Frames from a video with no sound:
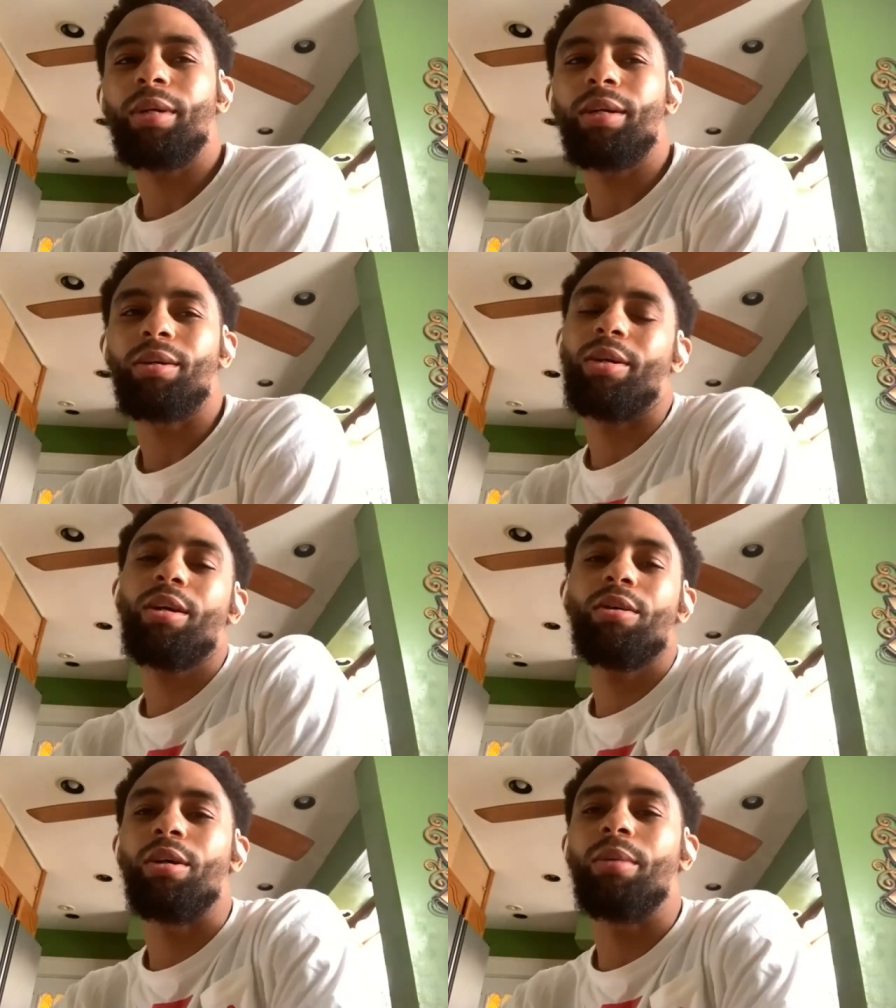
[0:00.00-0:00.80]
So I'm like, oh,
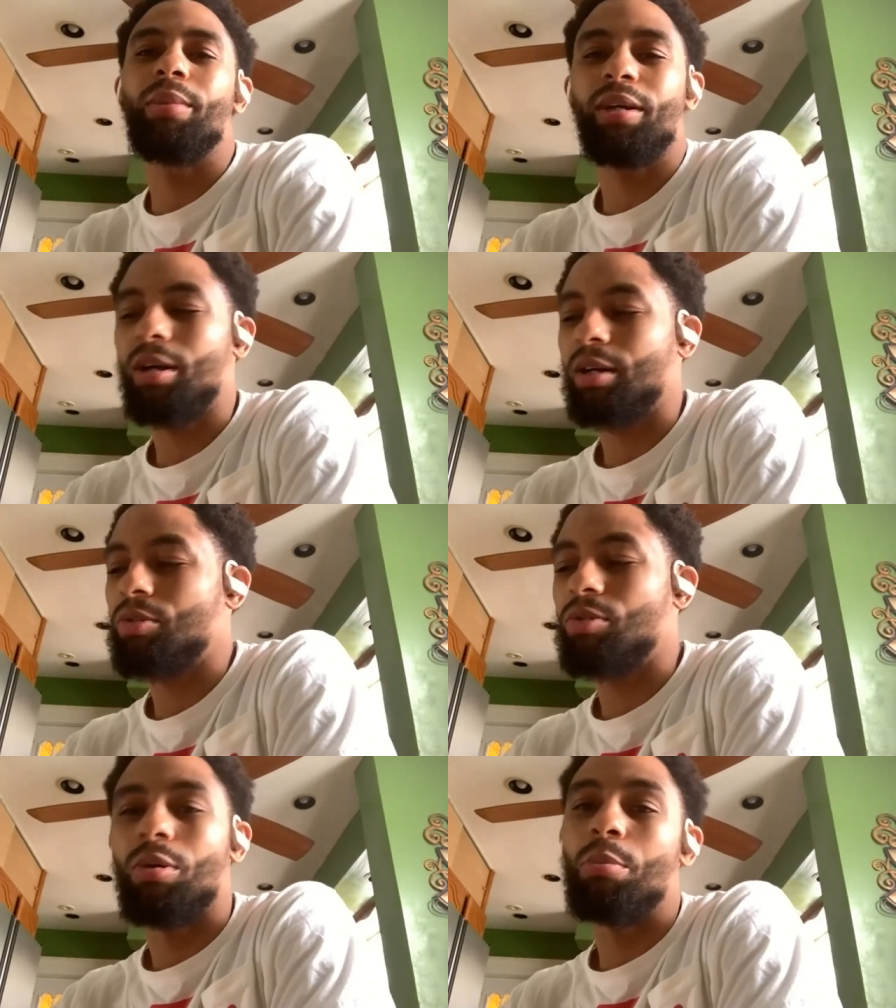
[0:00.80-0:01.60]
hell no. I'm like, all right,
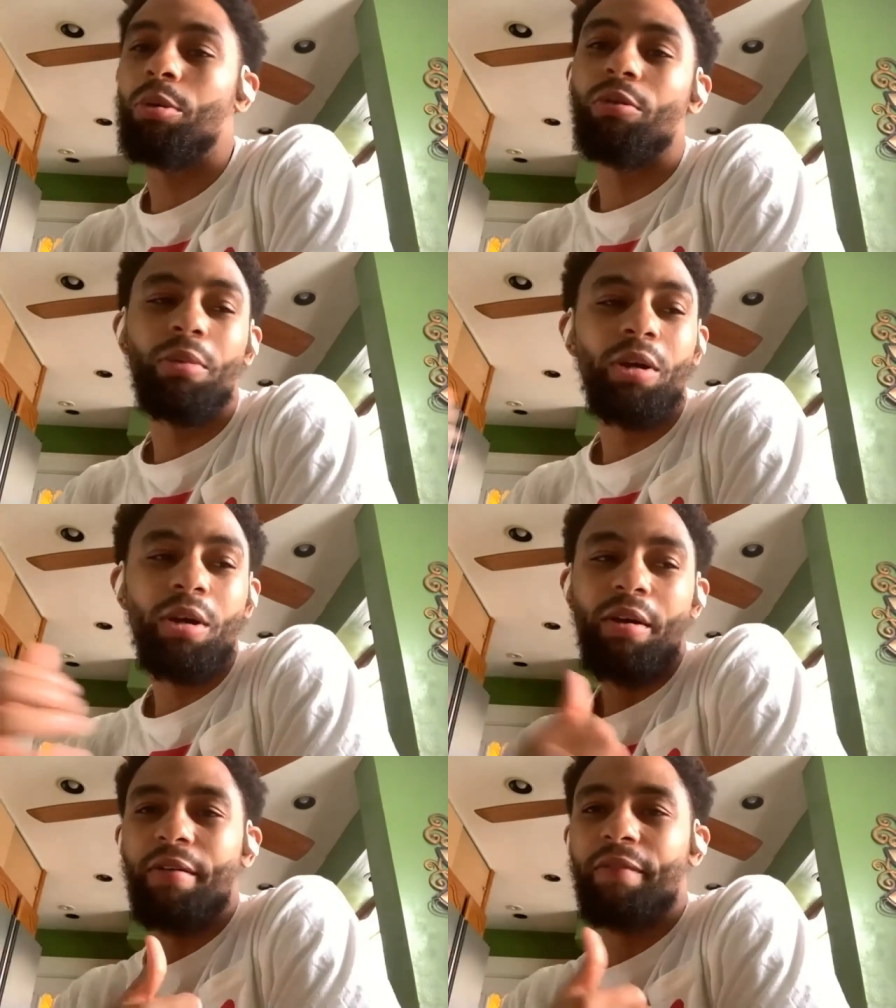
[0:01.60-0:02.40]
cool. Boom.
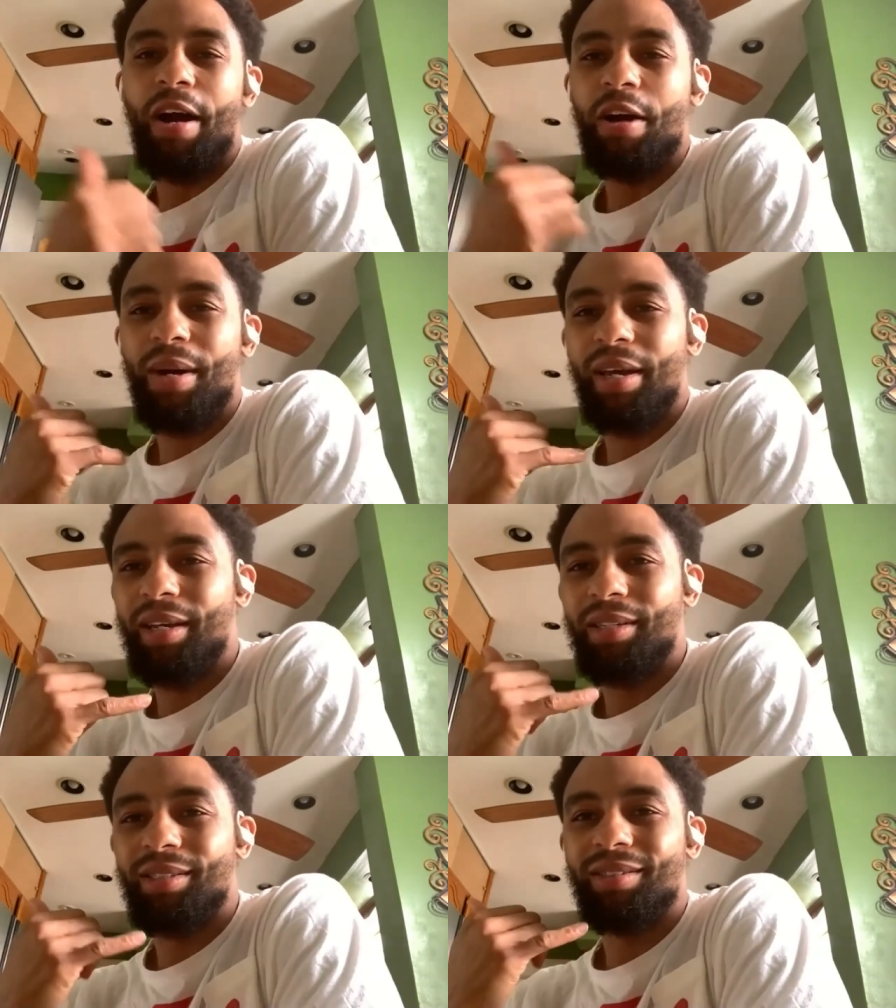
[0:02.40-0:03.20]
Fire my
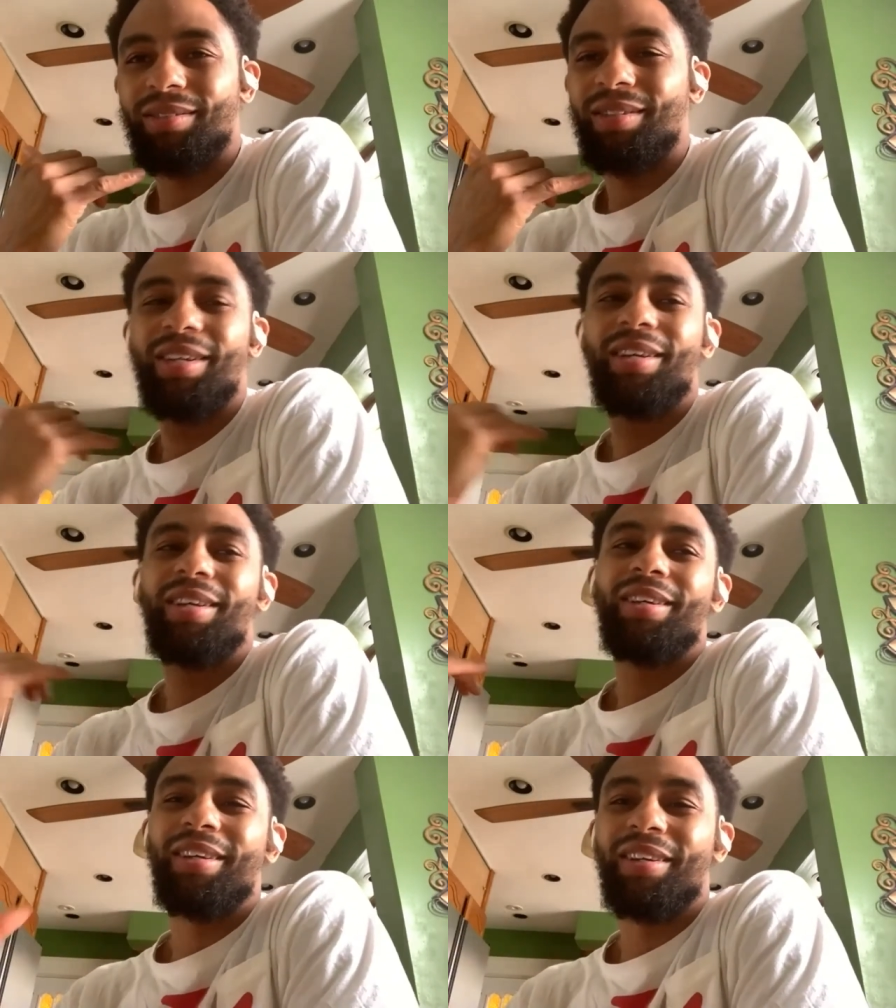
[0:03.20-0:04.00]
agent,
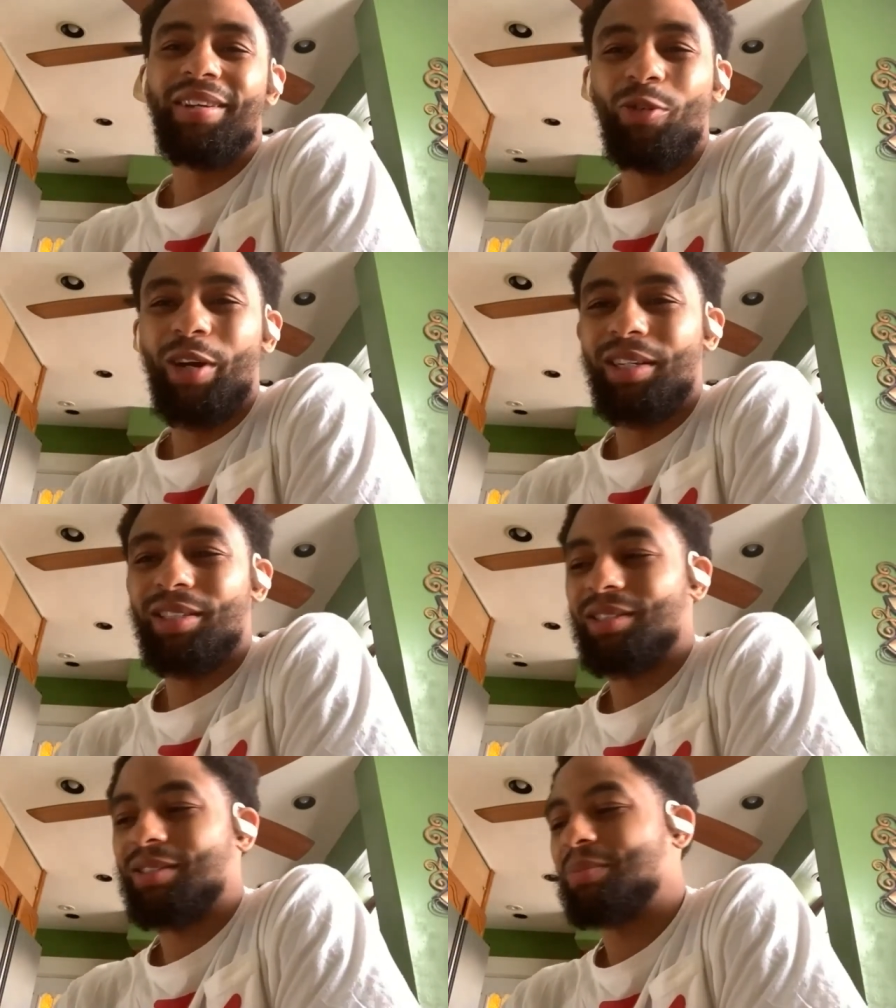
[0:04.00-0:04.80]
get a new
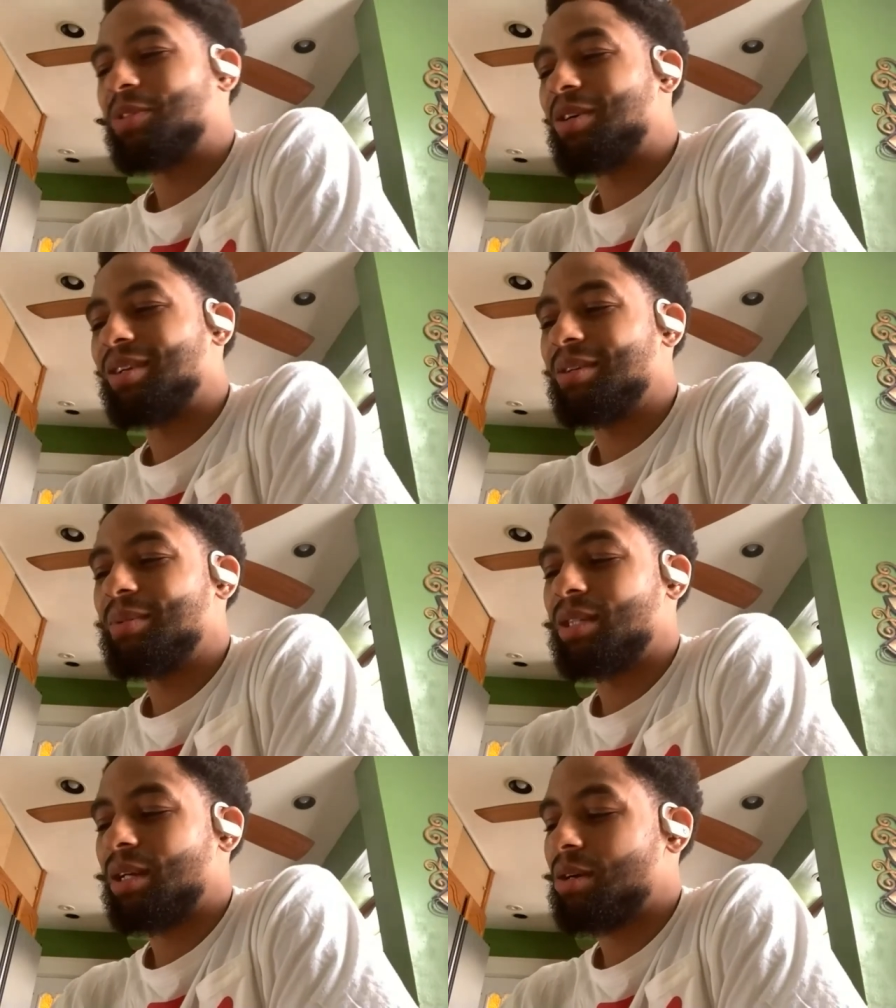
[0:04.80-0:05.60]
agent. So I'm talking to
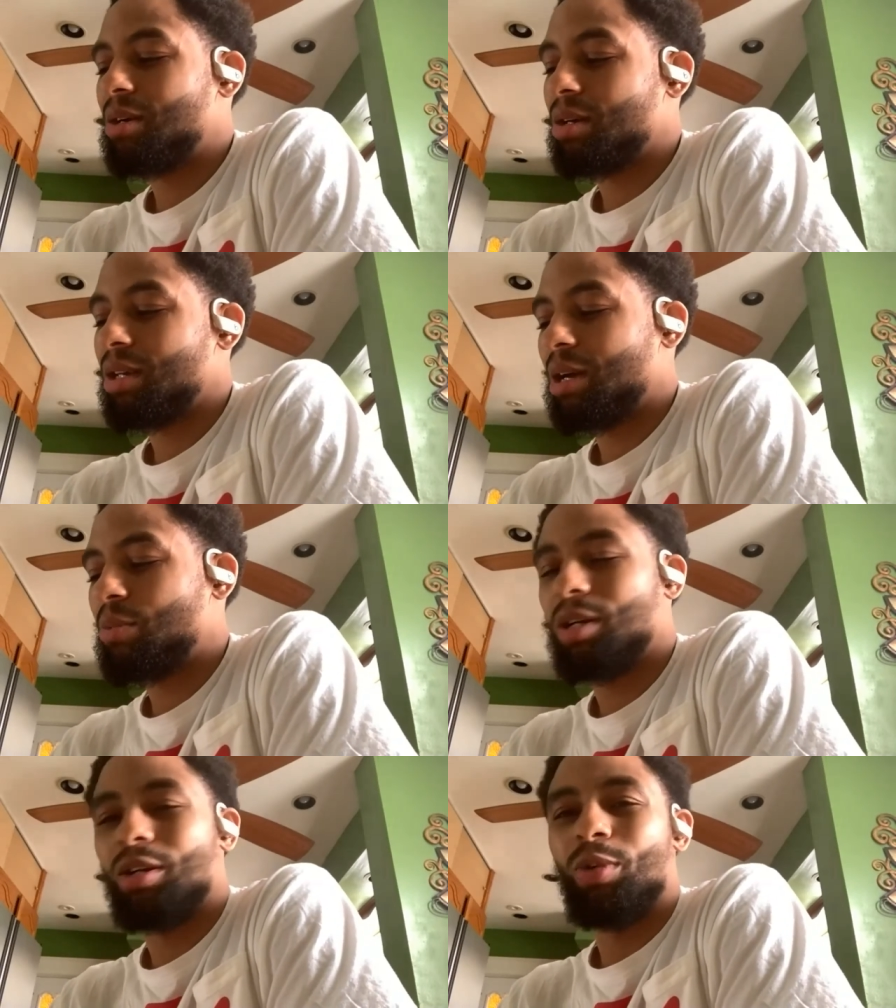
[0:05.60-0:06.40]
him. He's like, oh, yeah, I
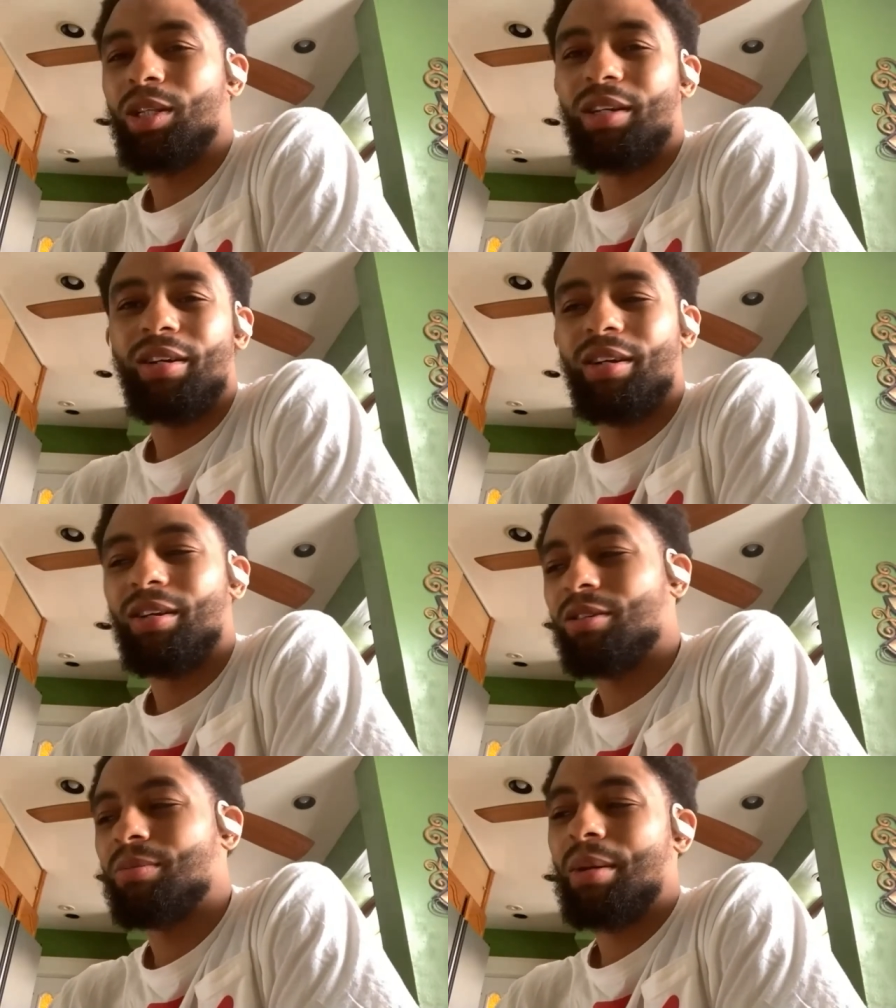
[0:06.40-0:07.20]
wouldn't have went there
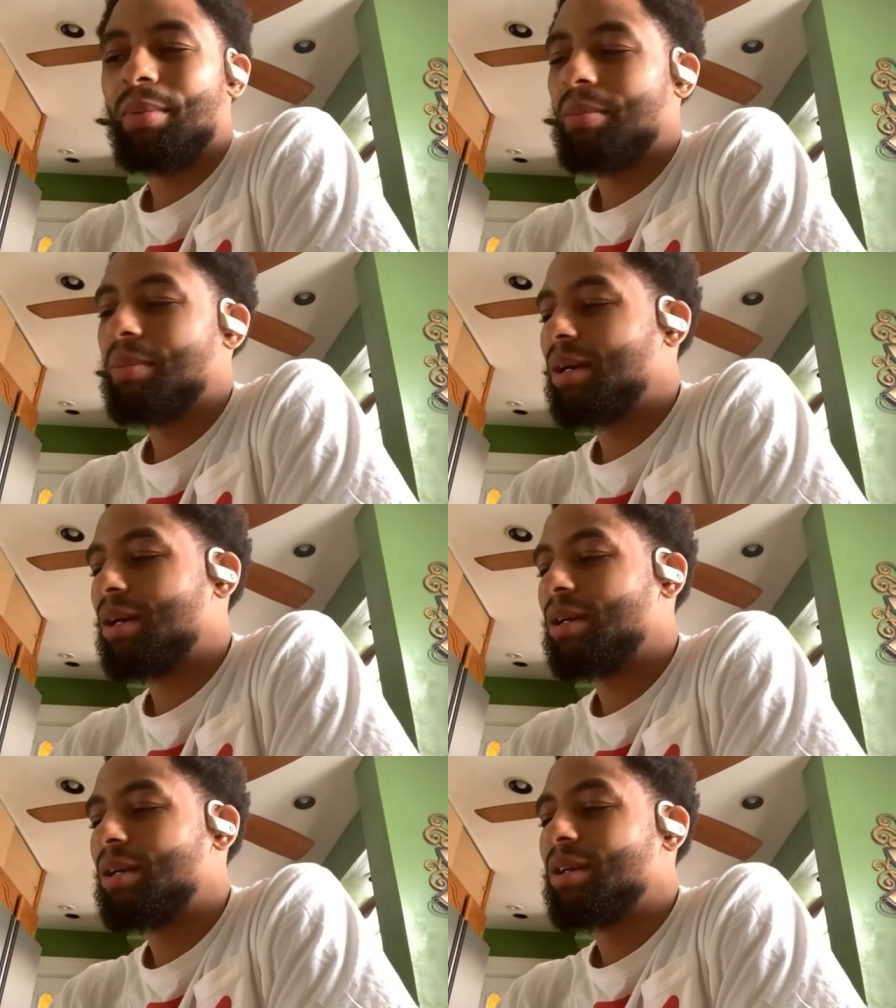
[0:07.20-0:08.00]
either, blah, blah, blah.